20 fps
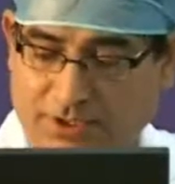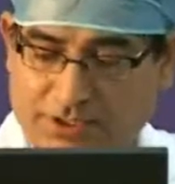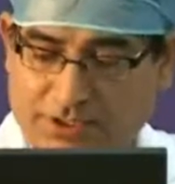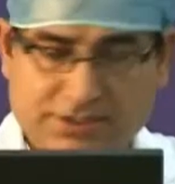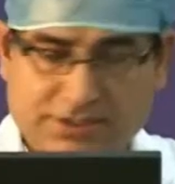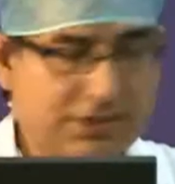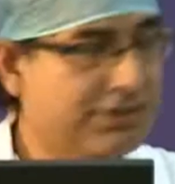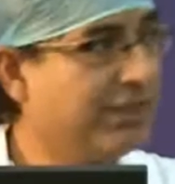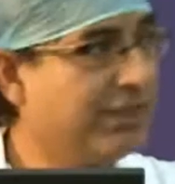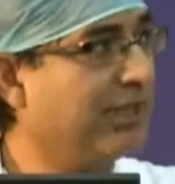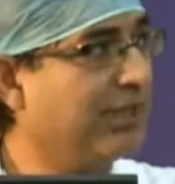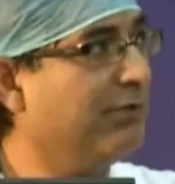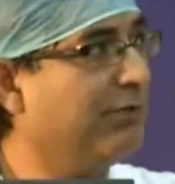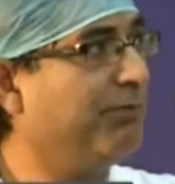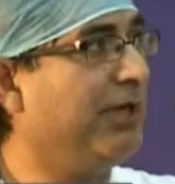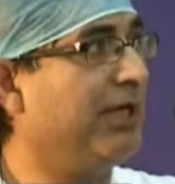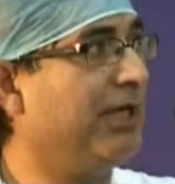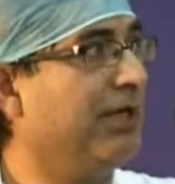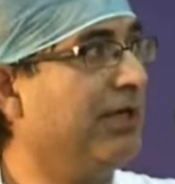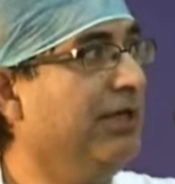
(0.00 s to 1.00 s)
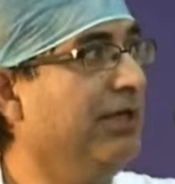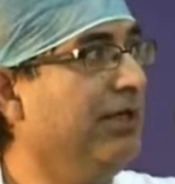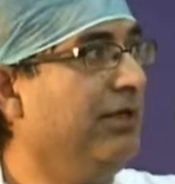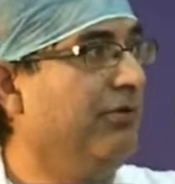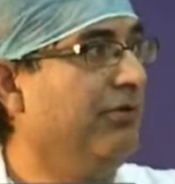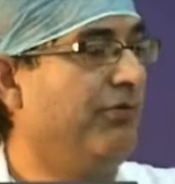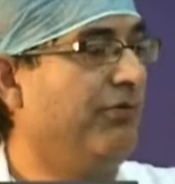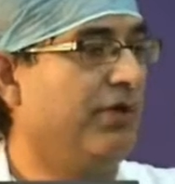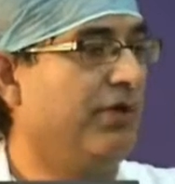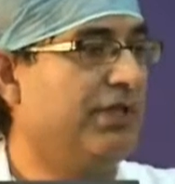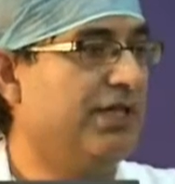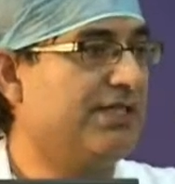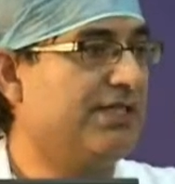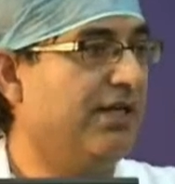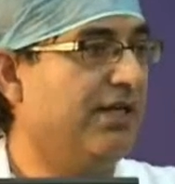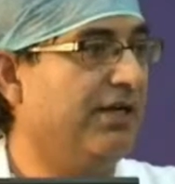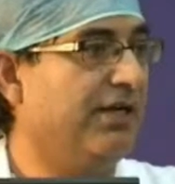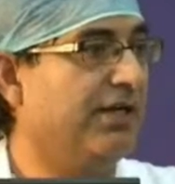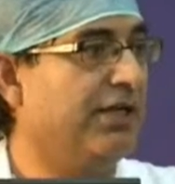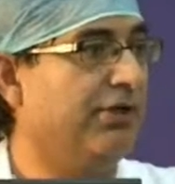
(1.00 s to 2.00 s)
surgical part for the
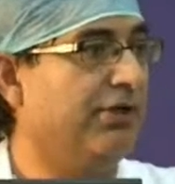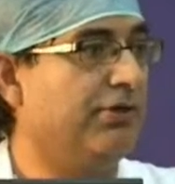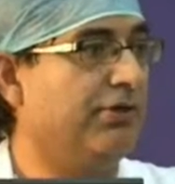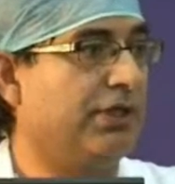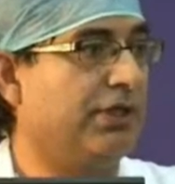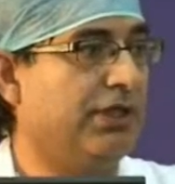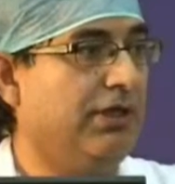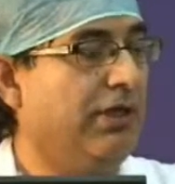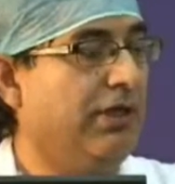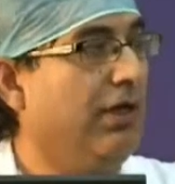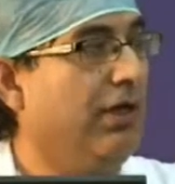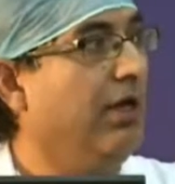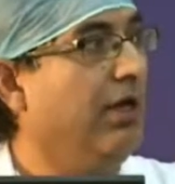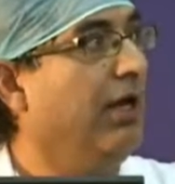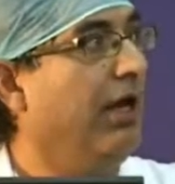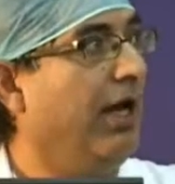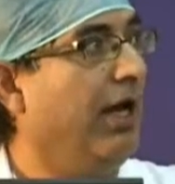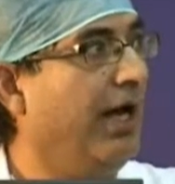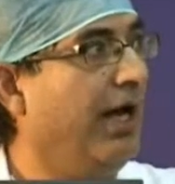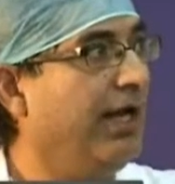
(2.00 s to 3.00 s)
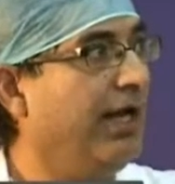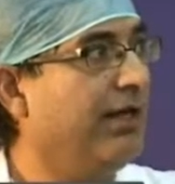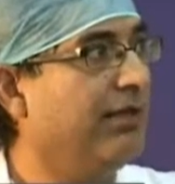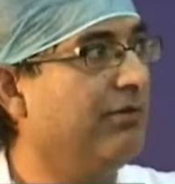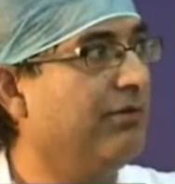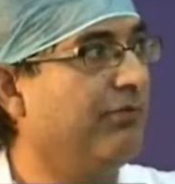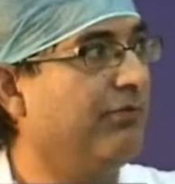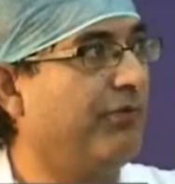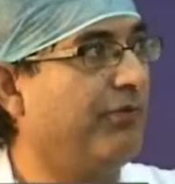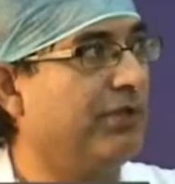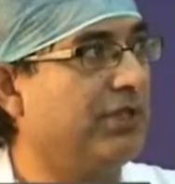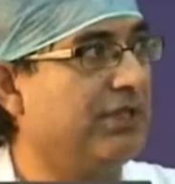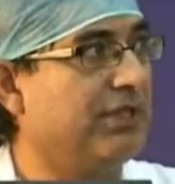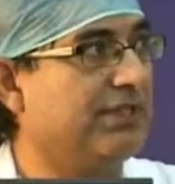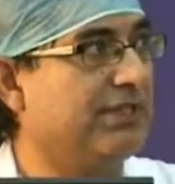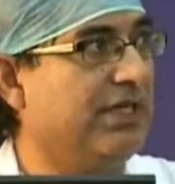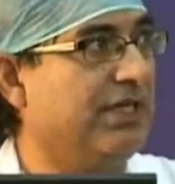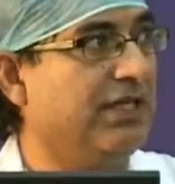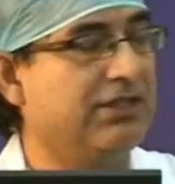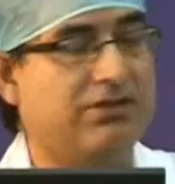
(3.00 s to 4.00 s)
ascending aorta and for the
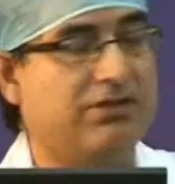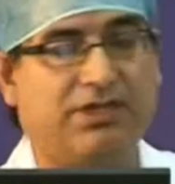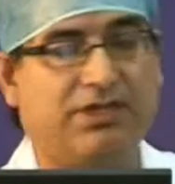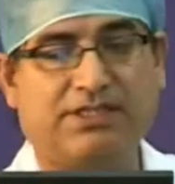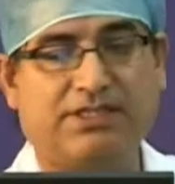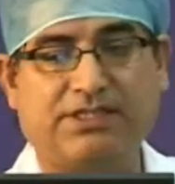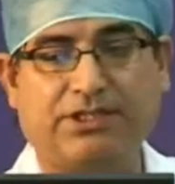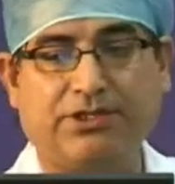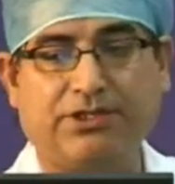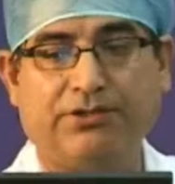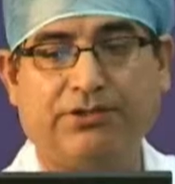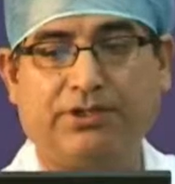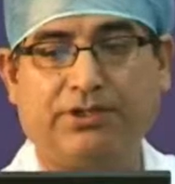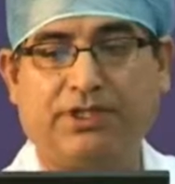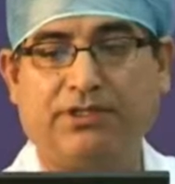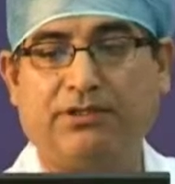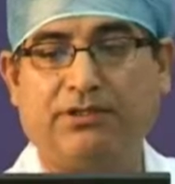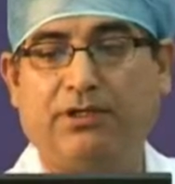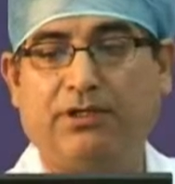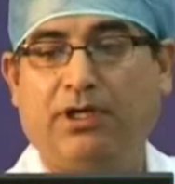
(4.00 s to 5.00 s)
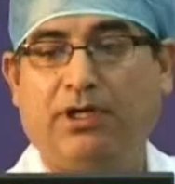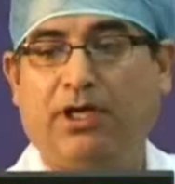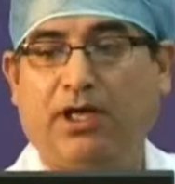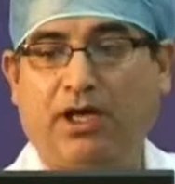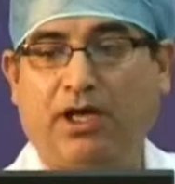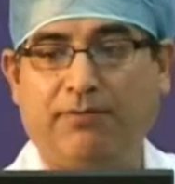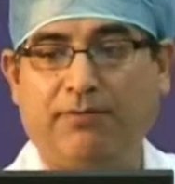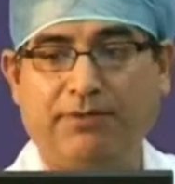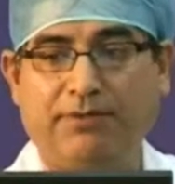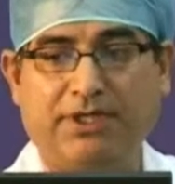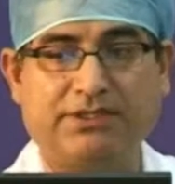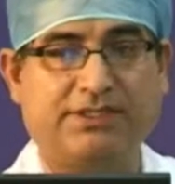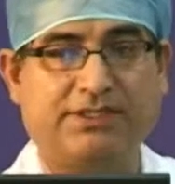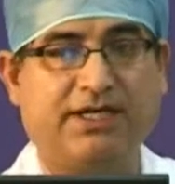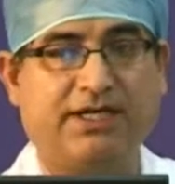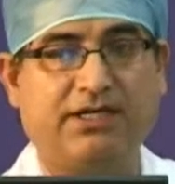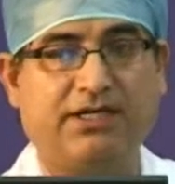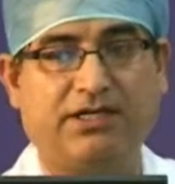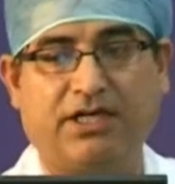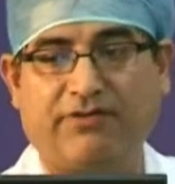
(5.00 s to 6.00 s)
descending thoracic aorta, a
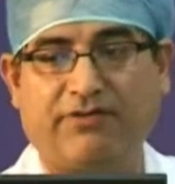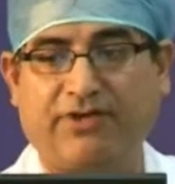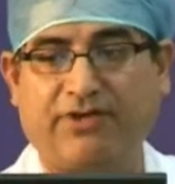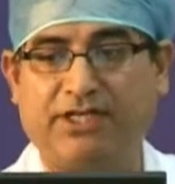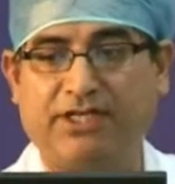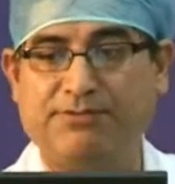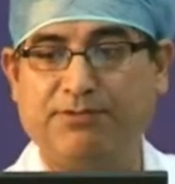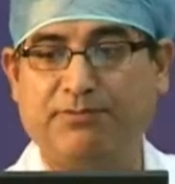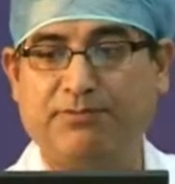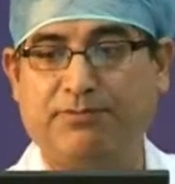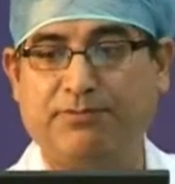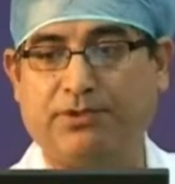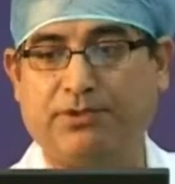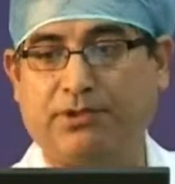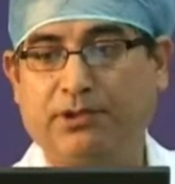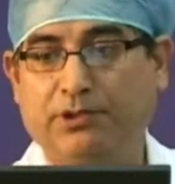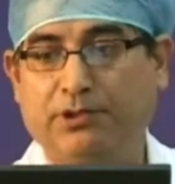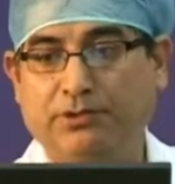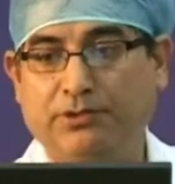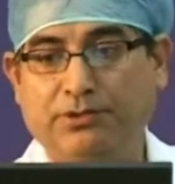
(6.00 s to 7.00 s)
stent graft has been put.